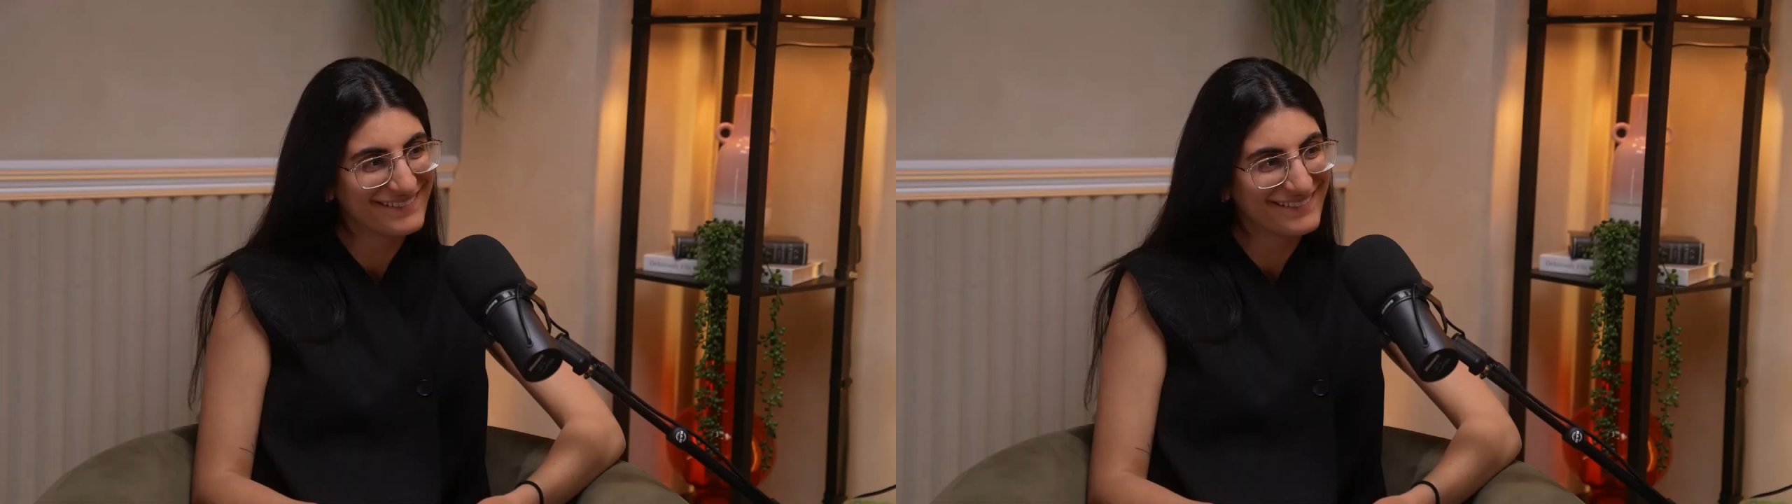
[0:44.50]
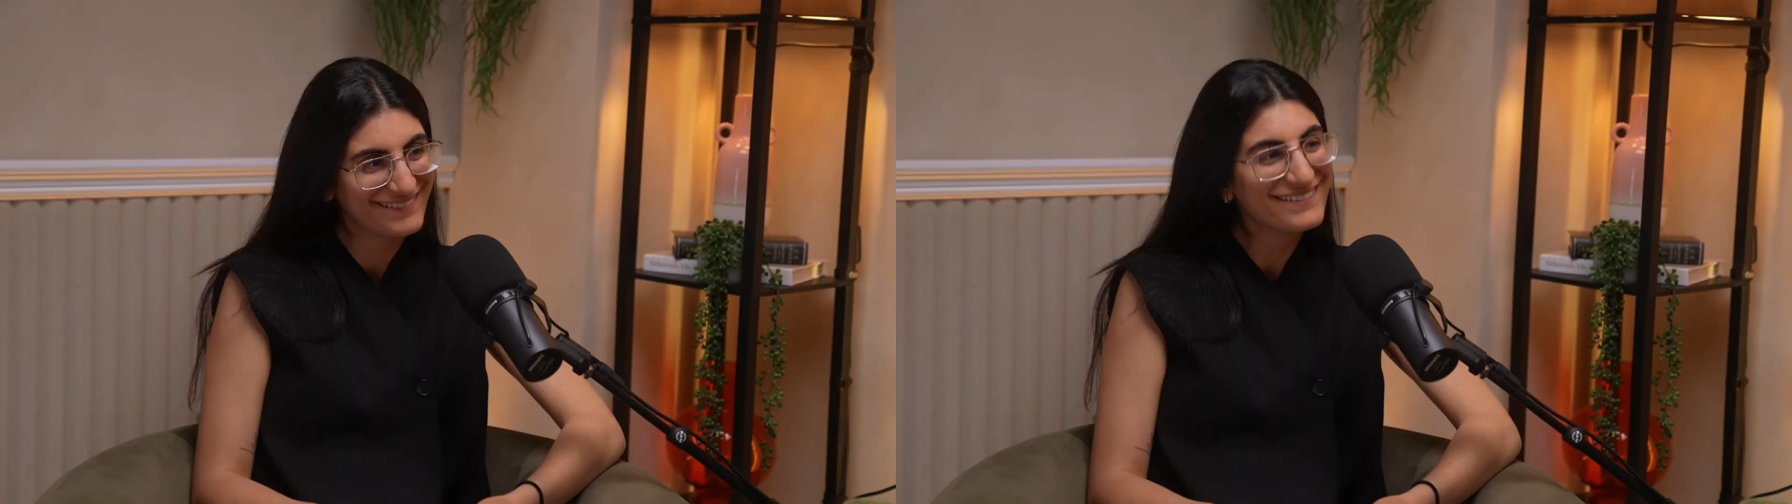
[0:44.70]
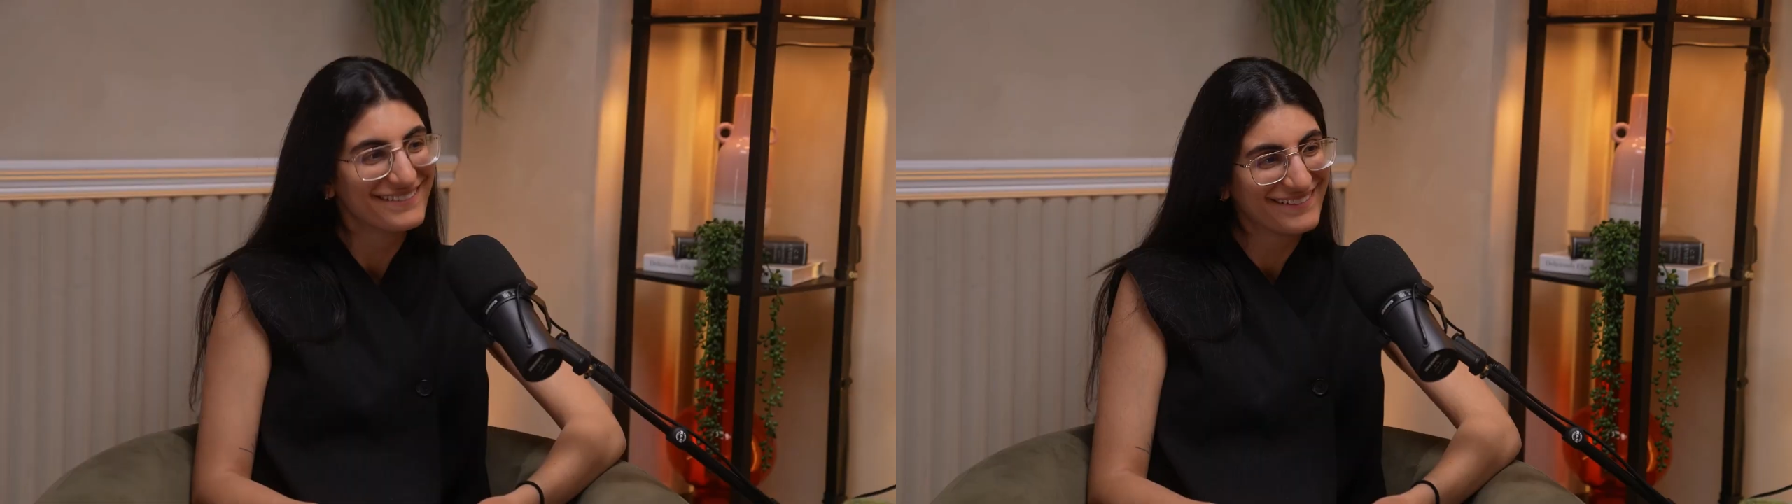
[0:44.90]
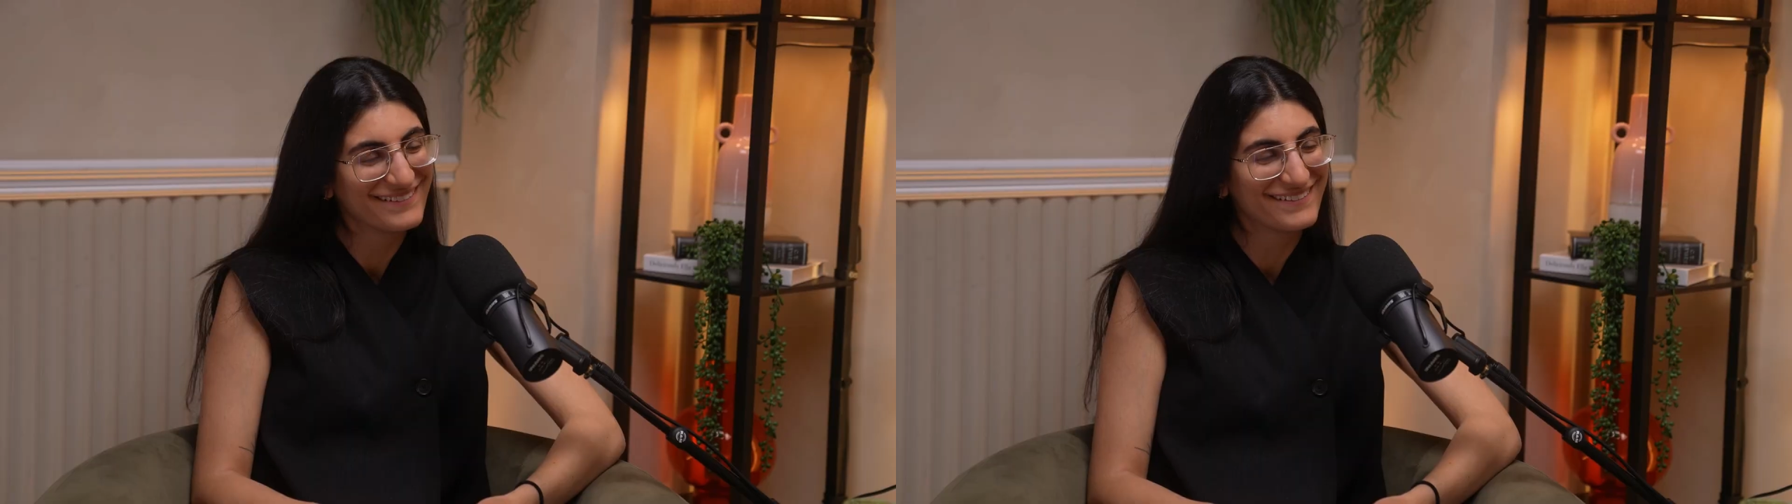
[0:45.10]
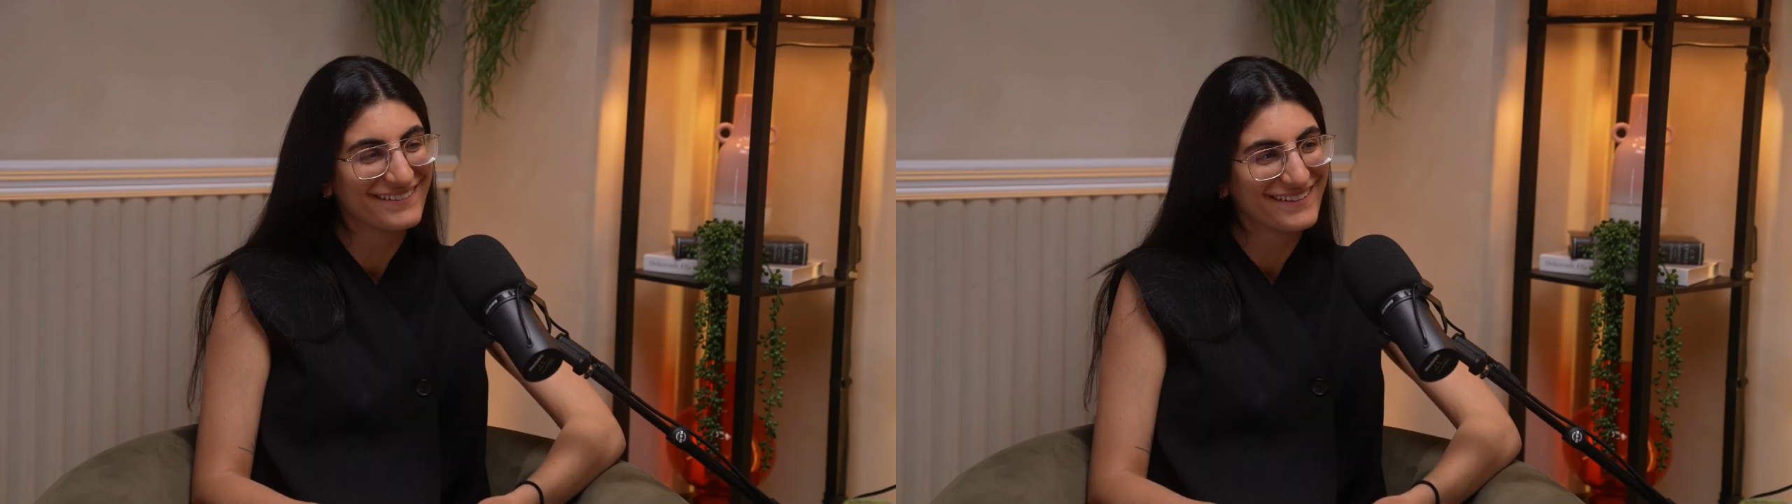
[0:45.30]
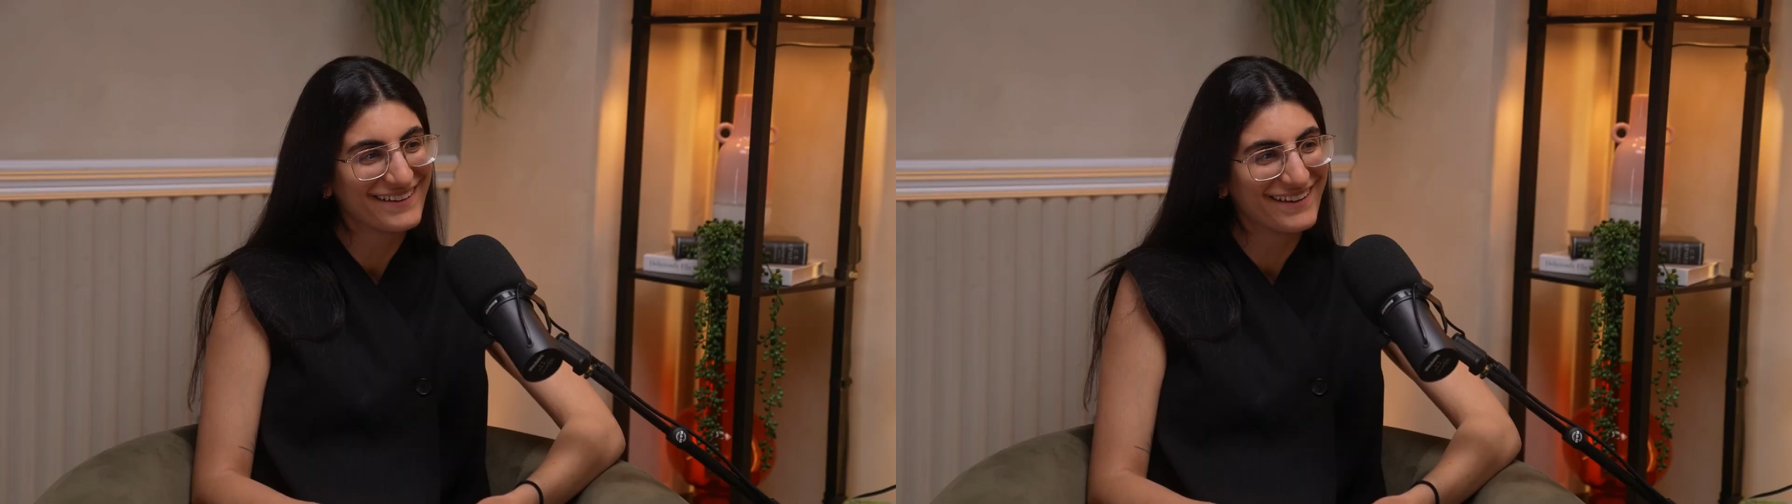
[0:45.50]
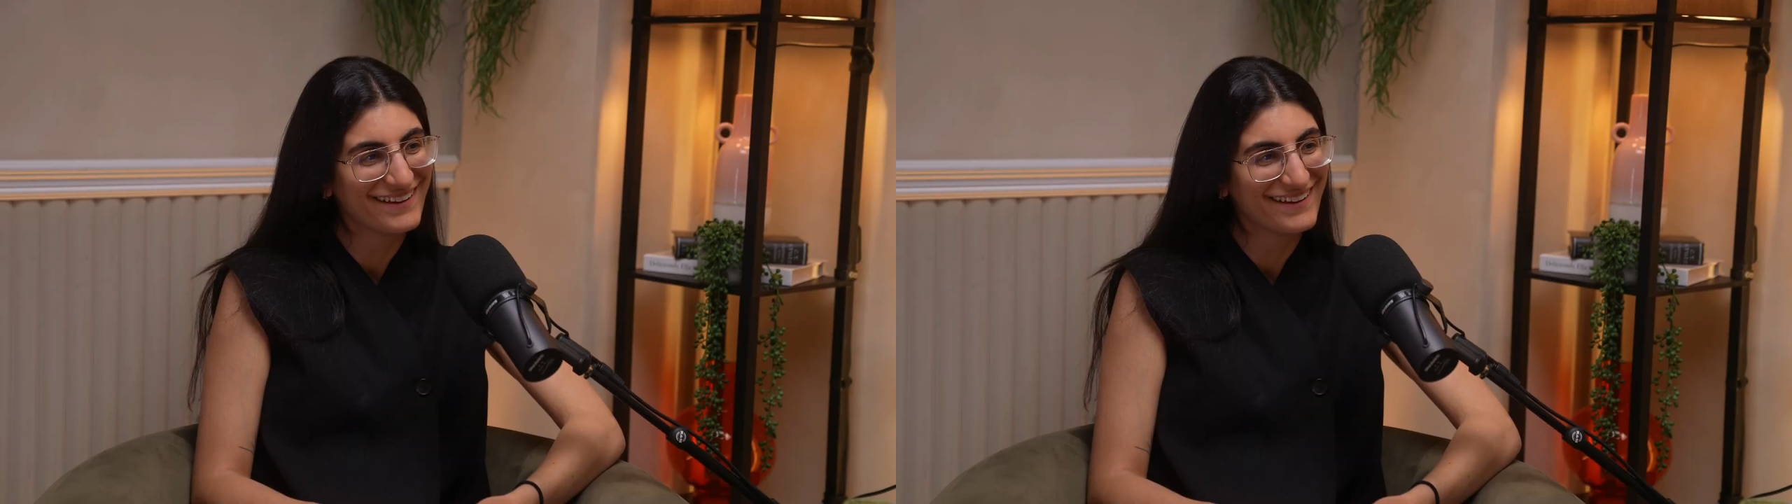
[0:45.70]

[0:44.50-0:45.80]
This is a space for the